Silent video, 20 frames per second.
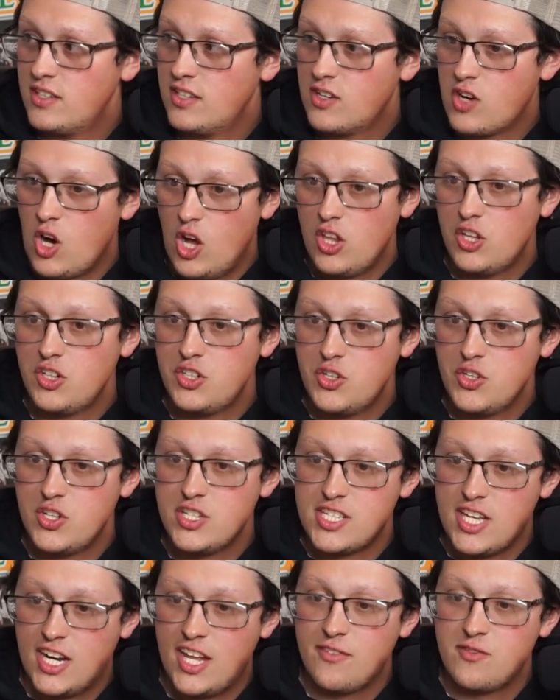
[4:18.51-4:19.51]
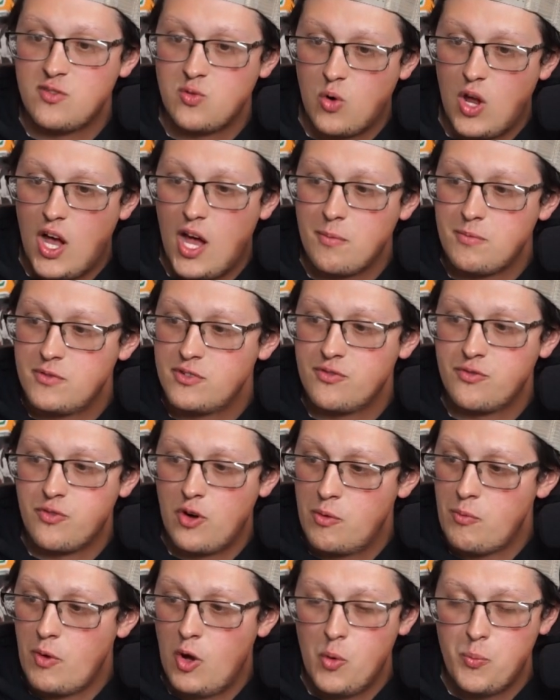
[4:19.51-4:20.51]
Call of Duties that have dropped
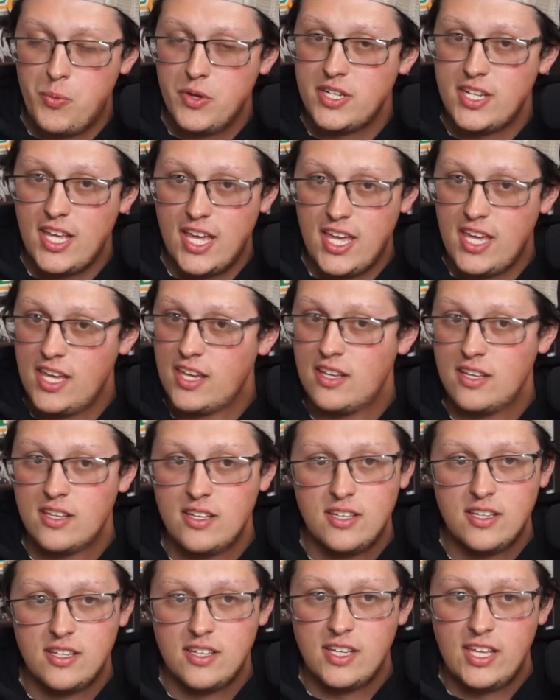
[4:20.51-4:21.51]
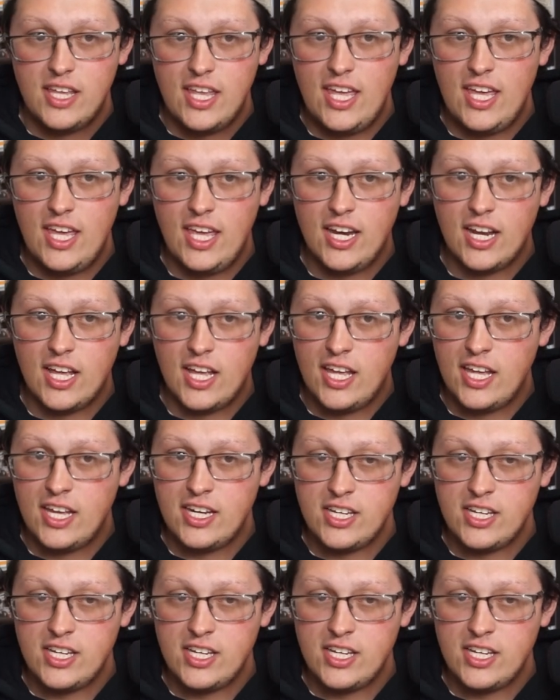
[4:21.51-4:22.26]
from open day in